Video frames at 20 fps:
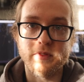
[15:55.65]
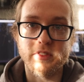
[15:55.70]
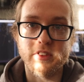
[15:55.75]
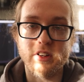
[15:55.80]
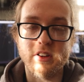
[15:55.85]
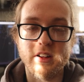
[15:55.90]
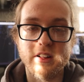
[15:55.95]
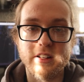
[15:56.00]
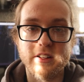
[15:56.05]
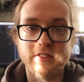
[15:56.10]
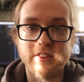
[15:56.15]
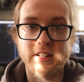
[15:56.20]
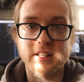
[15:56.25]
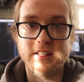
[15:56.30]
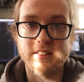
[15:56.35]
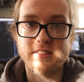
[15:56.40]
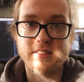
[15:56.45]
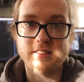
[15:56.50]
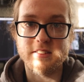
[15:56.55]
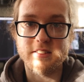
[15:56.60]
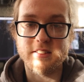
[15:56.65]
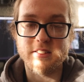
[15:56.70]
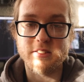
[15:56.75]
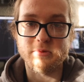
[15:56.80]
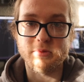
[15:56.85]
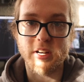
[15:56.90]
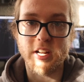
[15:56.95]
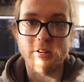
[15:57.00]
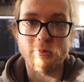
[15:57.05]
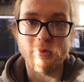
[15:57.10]
There are different
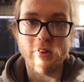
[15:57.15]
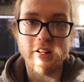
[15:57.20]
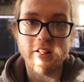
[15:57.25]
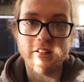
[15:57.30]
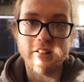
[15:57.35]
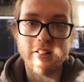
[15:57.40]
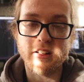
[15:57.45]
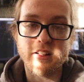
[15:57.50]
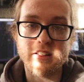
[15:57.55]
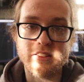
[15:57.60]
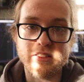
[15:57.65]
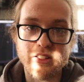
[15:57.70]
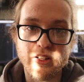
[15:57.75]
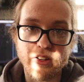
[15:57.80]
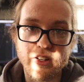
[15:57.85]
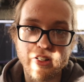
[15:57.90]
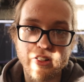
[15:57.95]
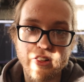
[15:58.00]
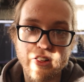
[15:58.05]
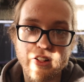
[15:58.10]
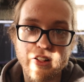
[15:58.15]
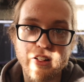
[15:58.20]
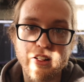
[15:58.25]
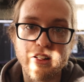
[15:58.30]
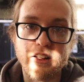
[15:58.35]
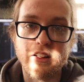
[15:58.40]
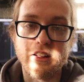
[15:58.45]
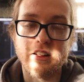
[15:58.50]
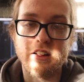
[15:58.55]
instances when I want a certain look,